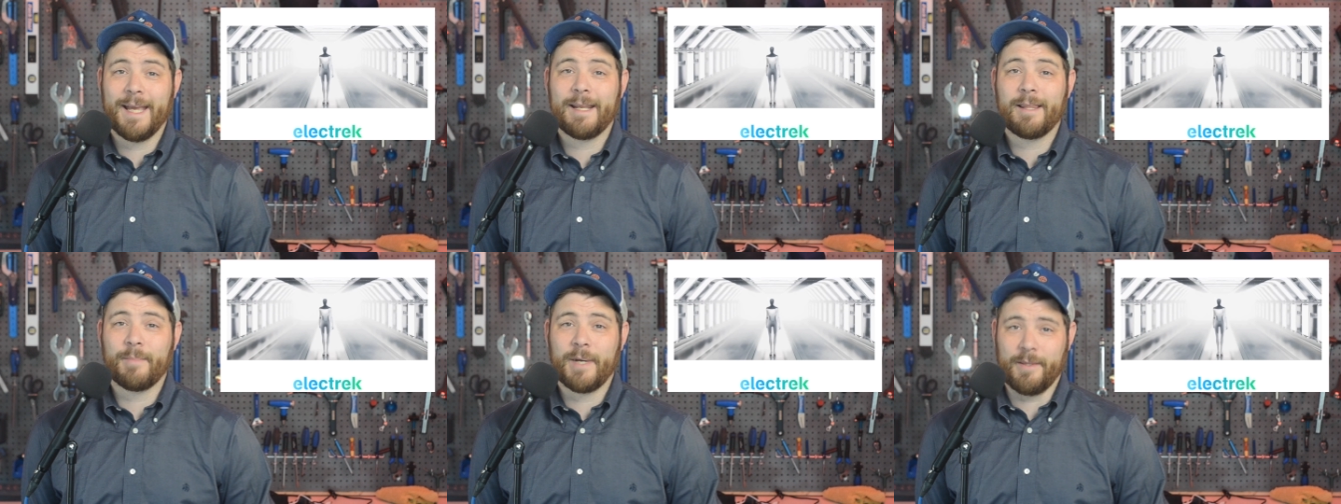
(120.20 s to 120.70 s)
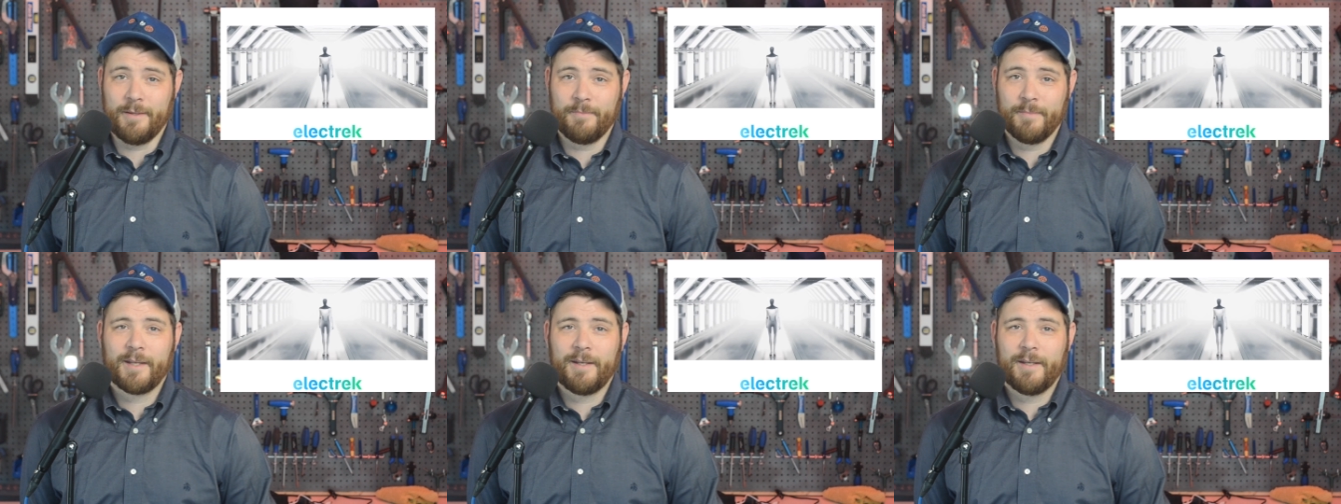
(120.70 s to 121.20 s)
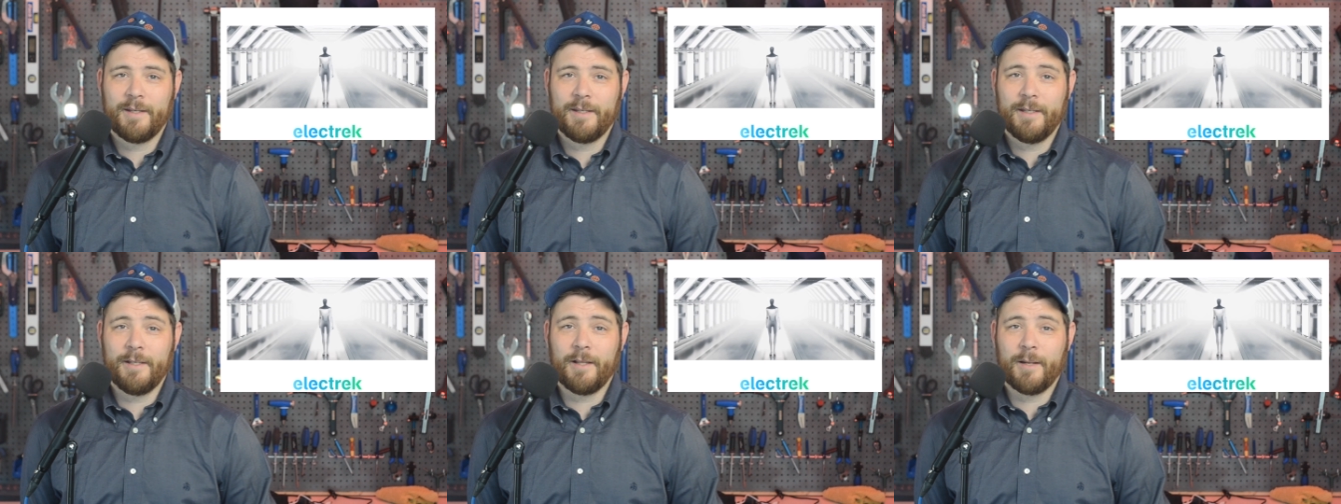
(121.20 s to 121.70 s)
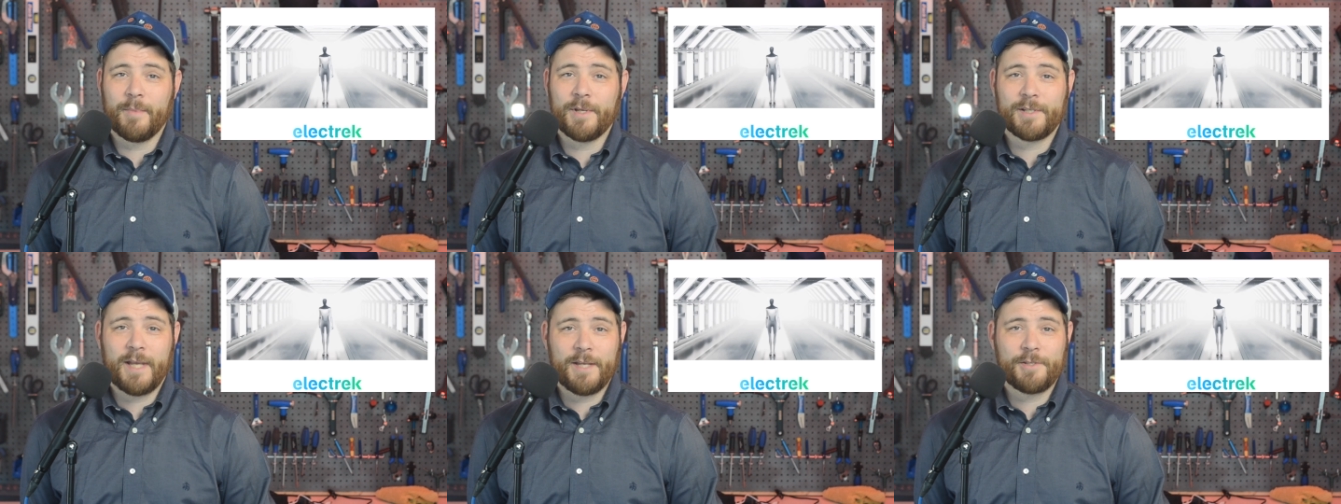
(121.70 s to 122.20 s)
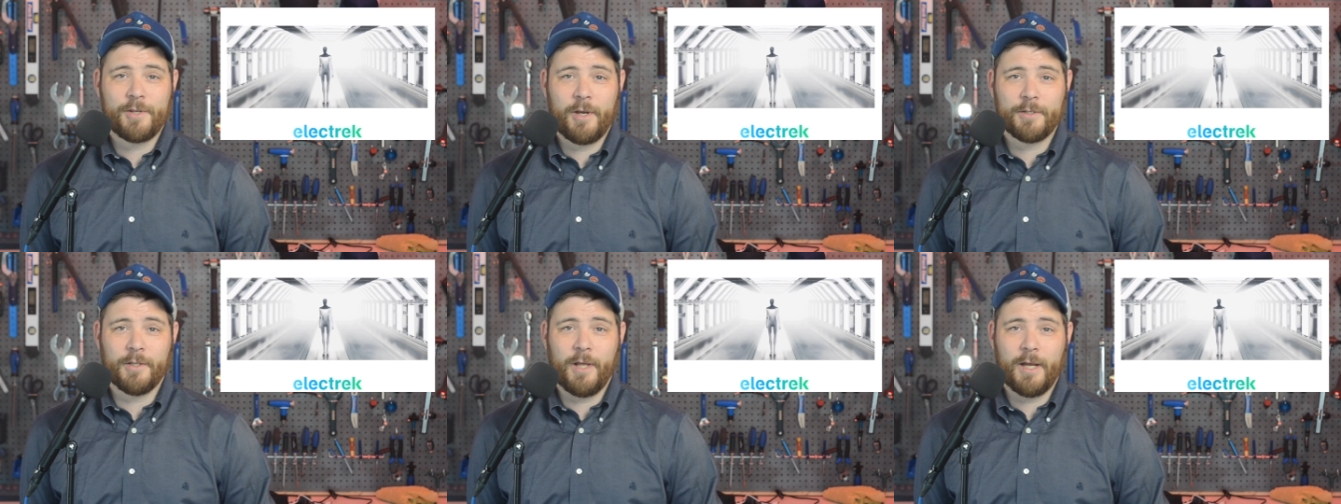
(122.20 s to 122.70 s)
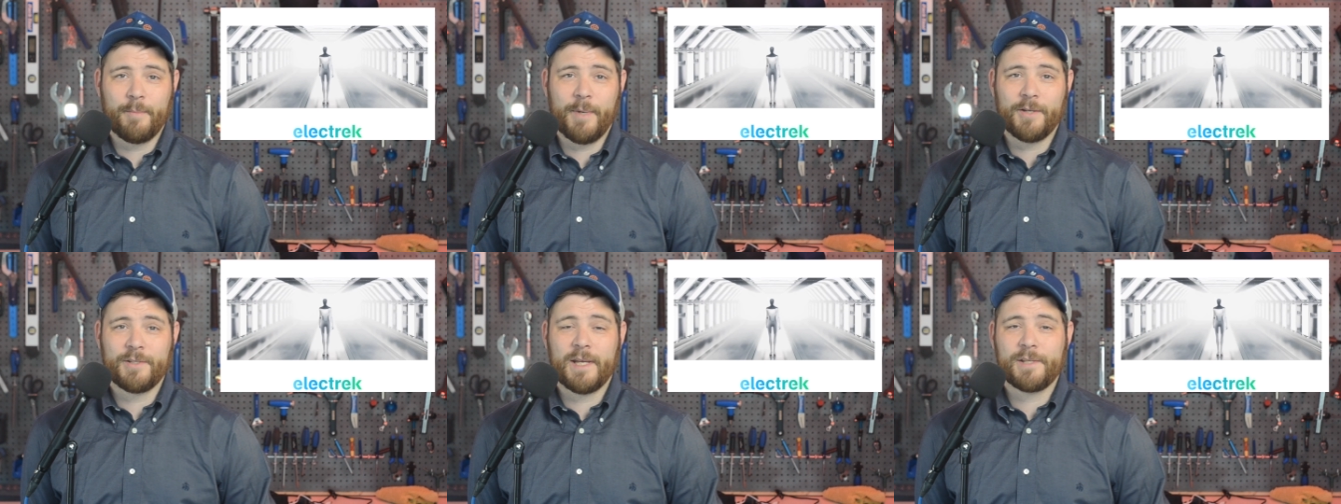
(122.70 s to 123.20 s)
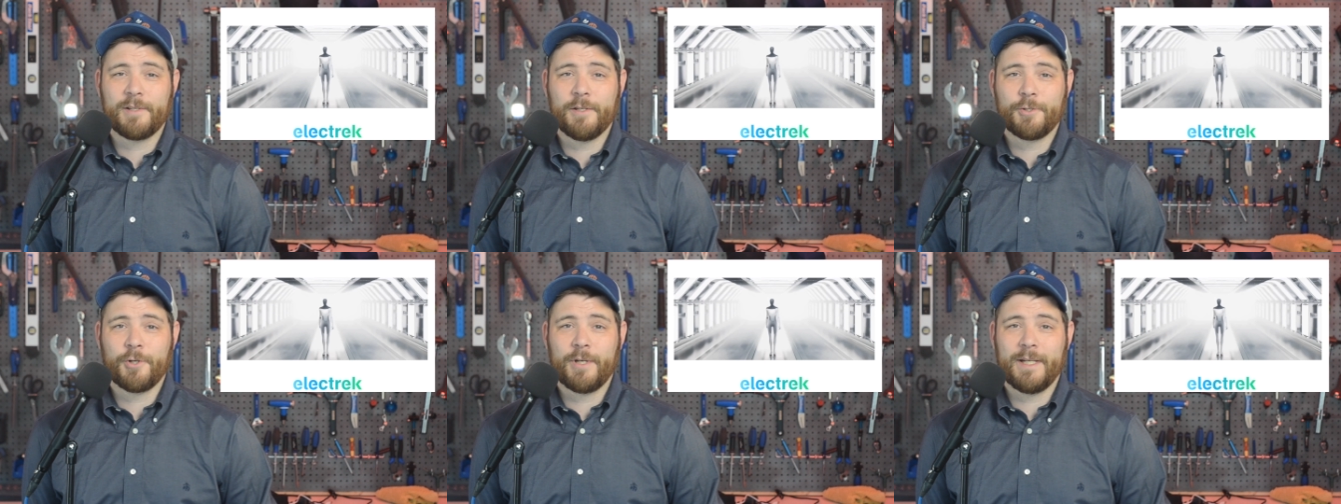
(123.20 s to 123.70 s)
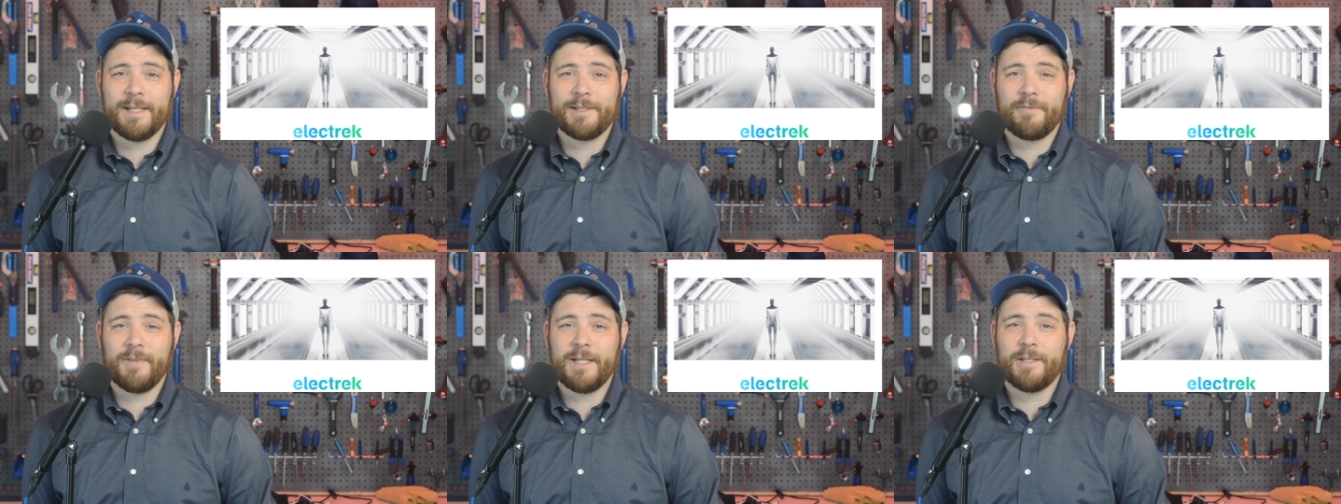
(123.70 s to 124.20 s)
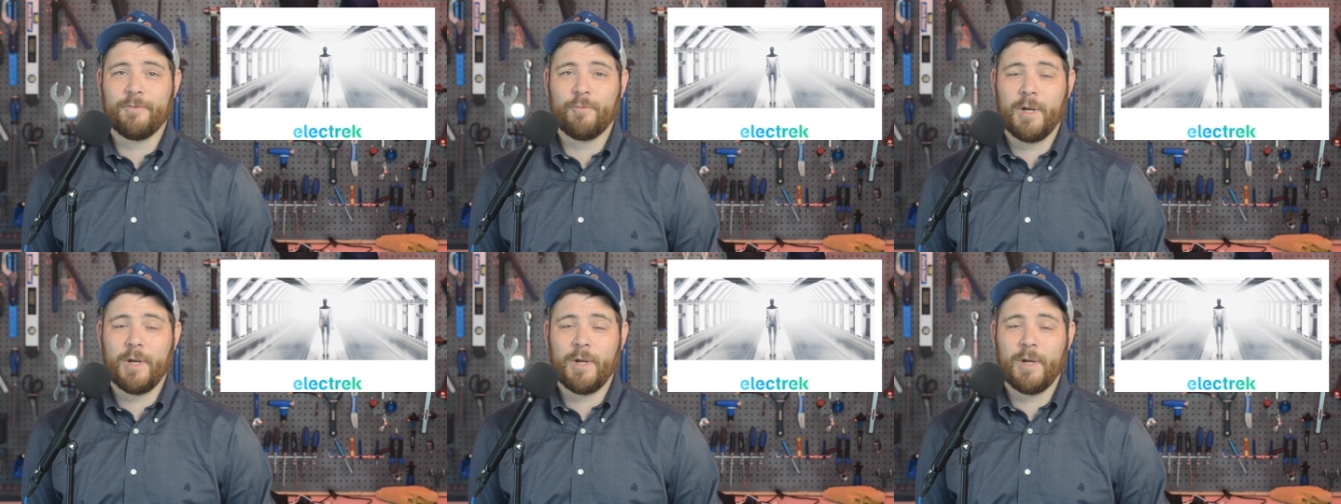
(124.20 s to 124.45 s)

end of the month. Elon Musk has talked a lot about Tesla turning its fleet of